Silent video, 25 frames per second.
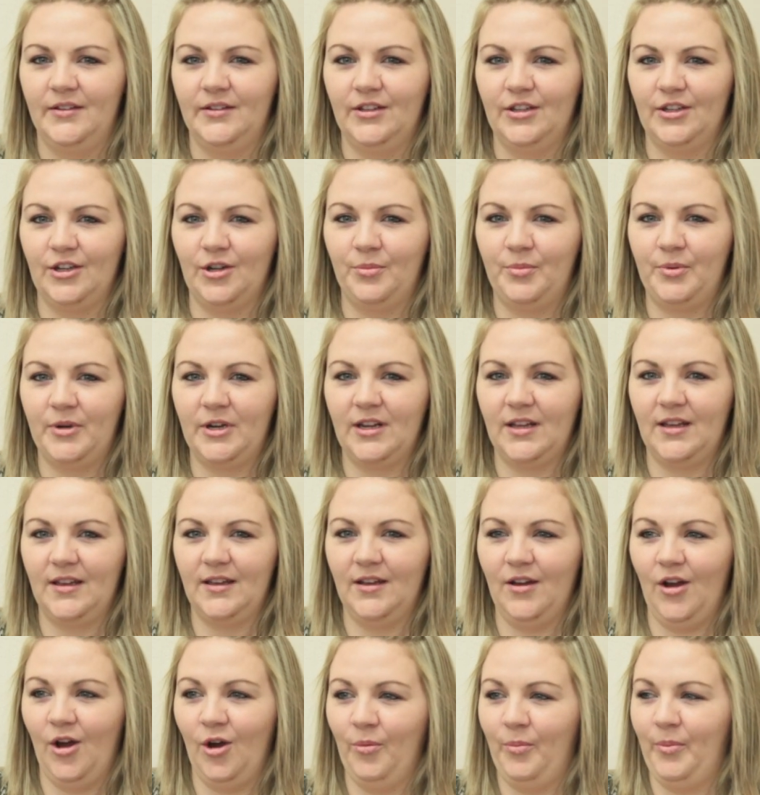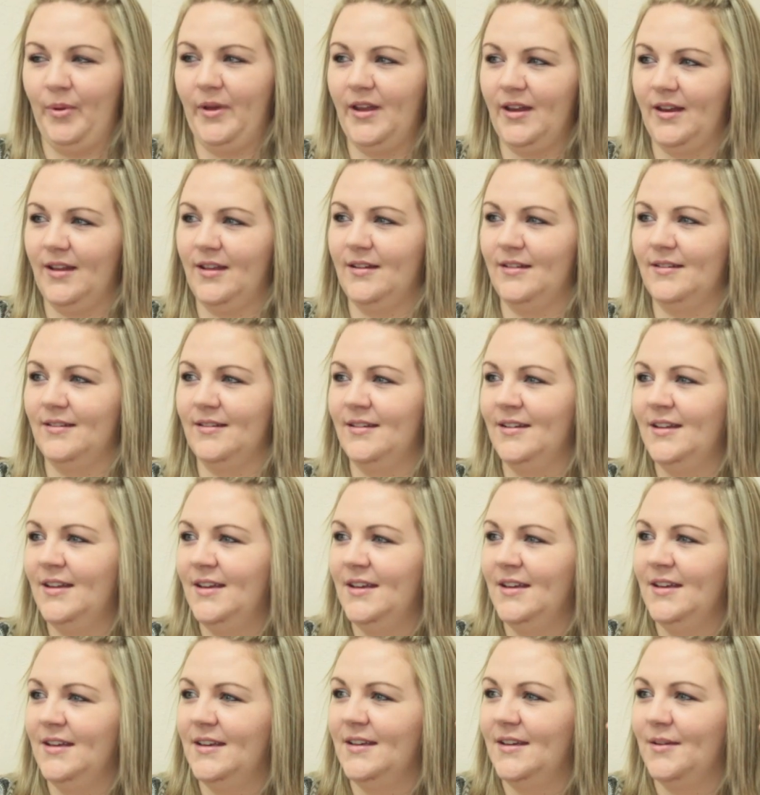you know, pretty open and,
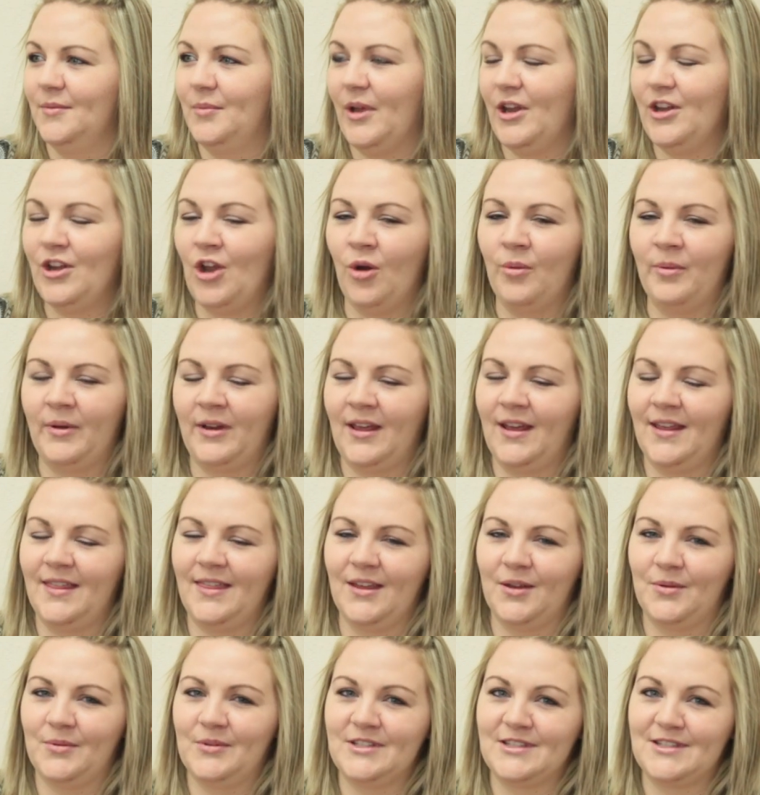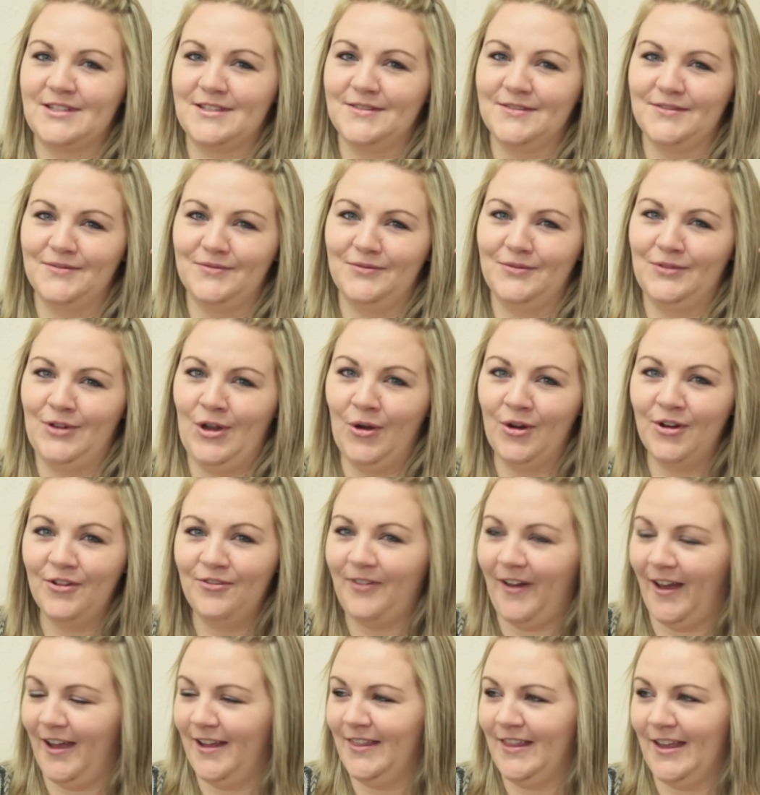but nobody I think was
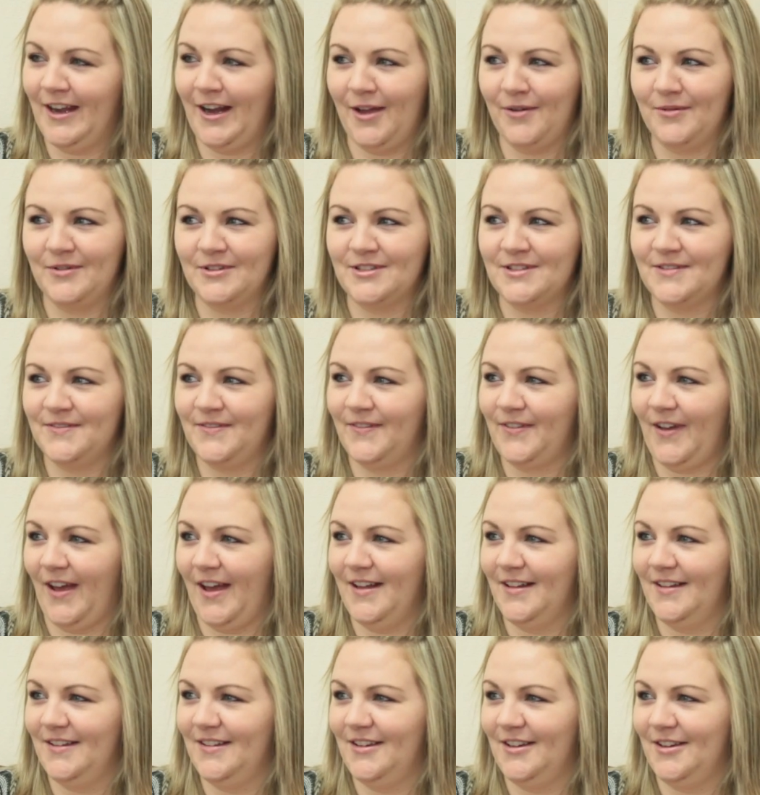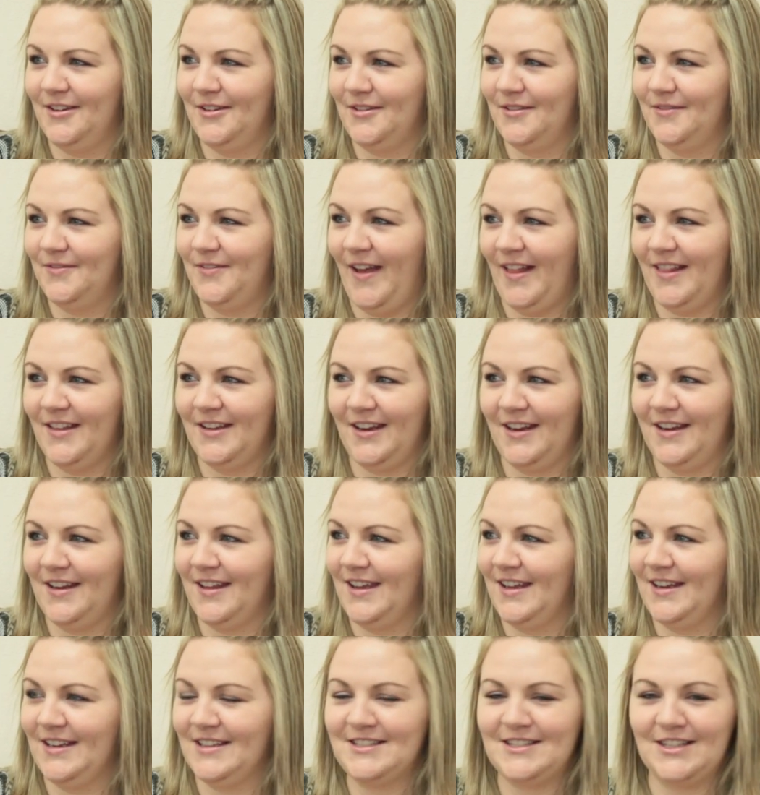notified that I was val- uh,
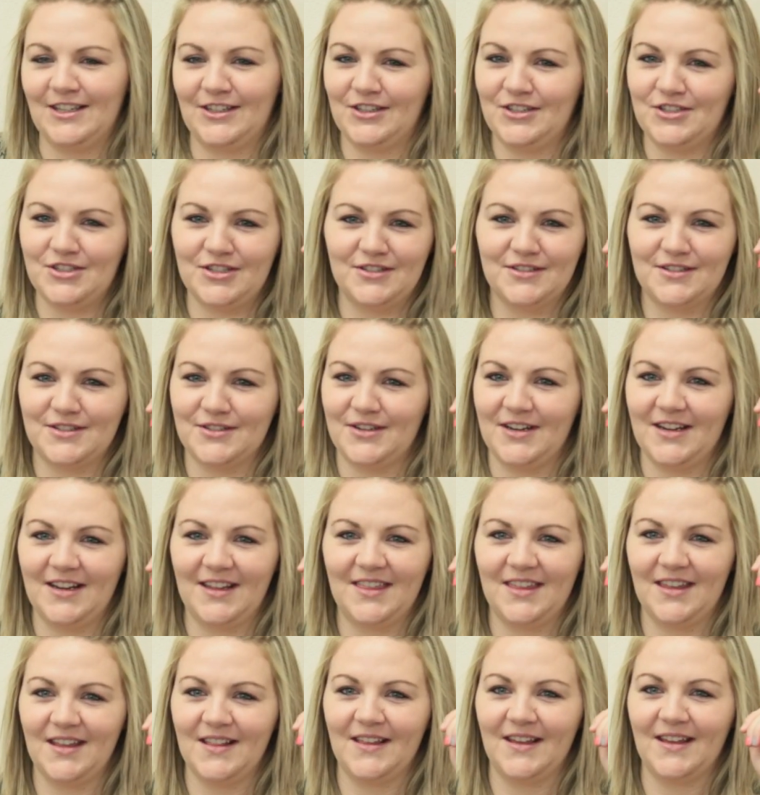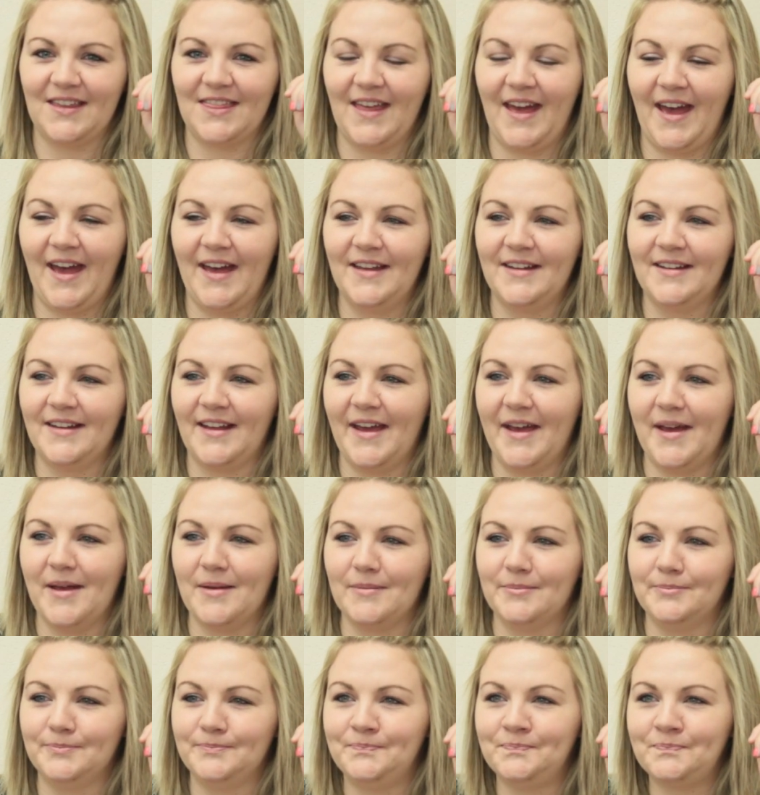validating any signatures or anything like that.
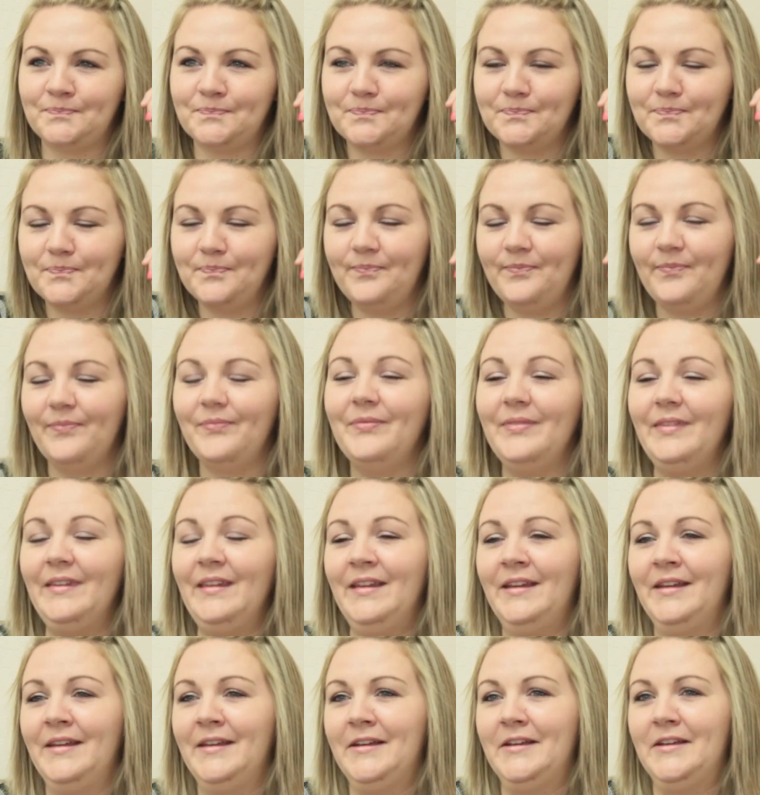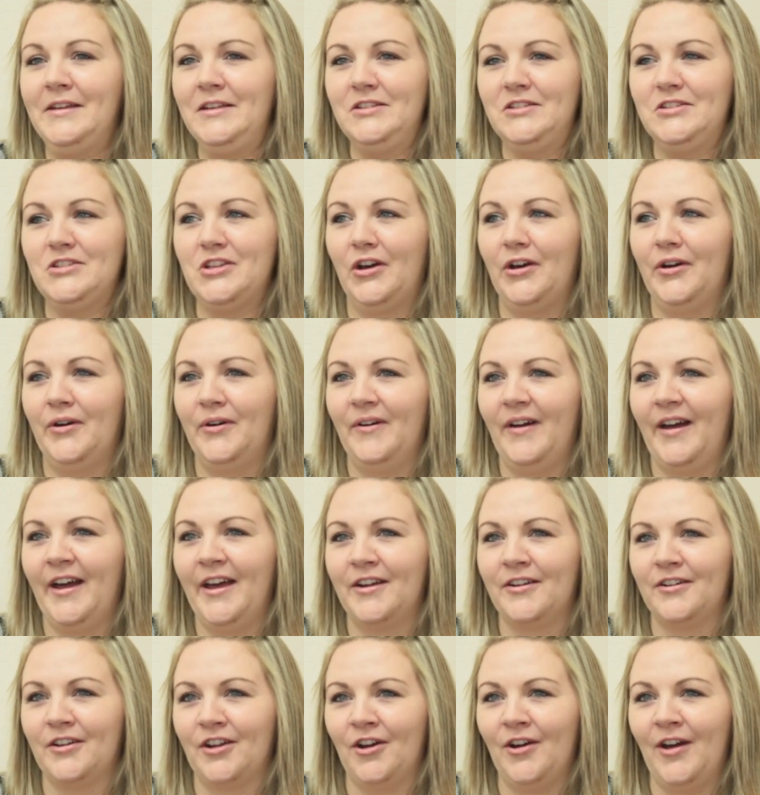Um, so I
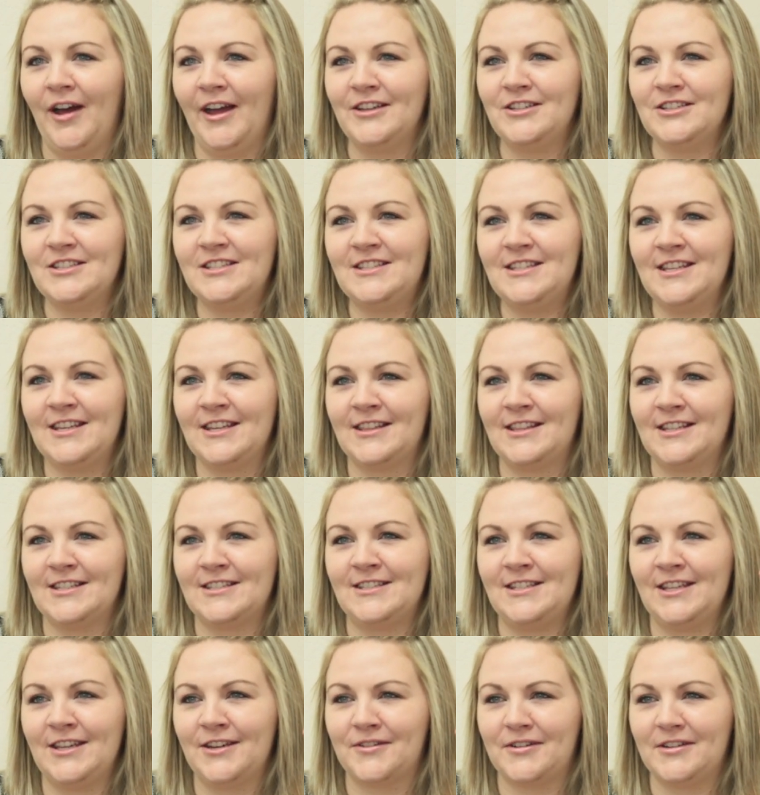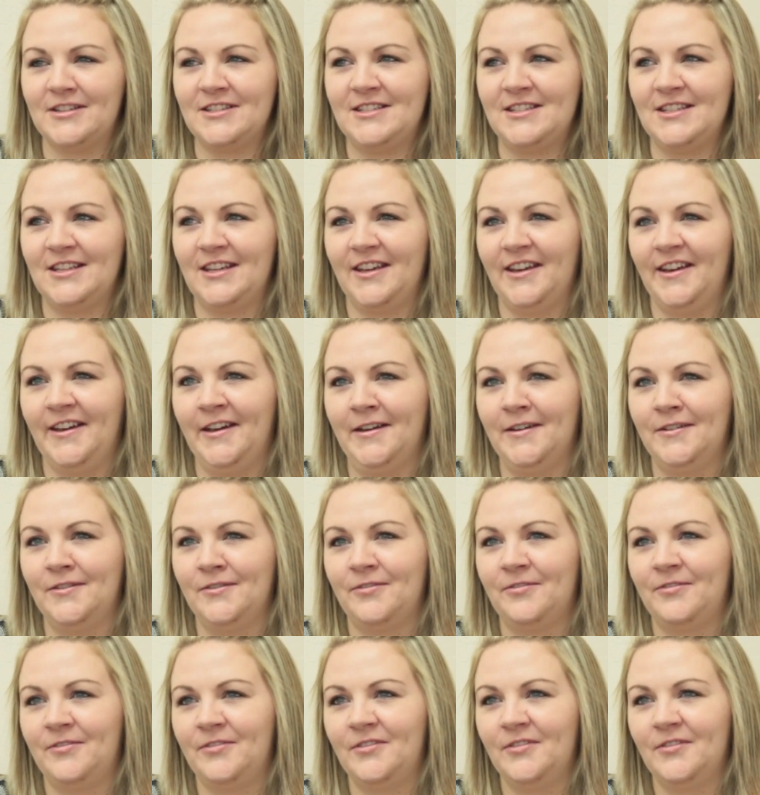don't know. I just think the secrecy
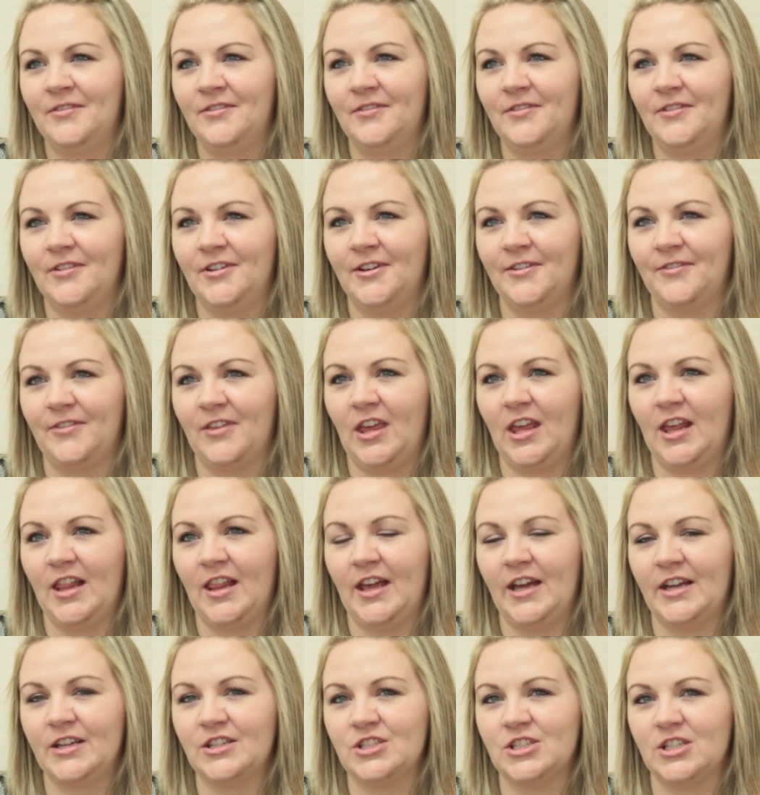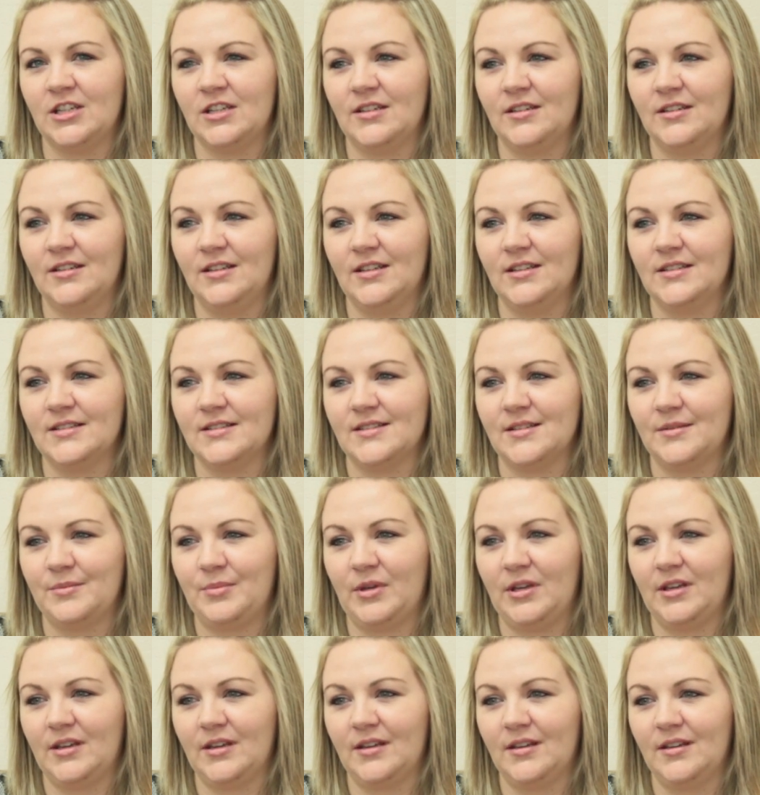of of the election is a
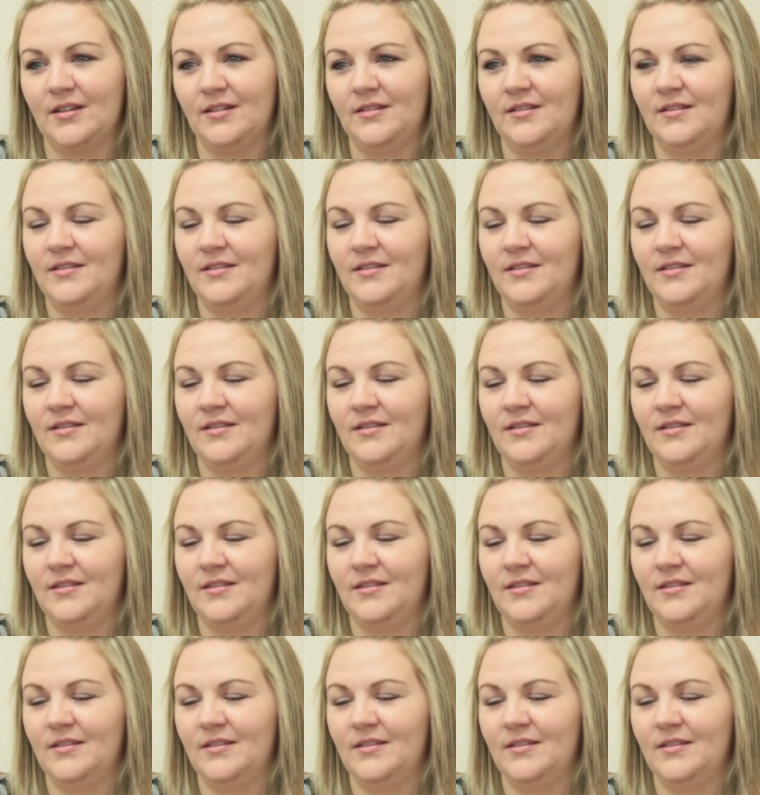big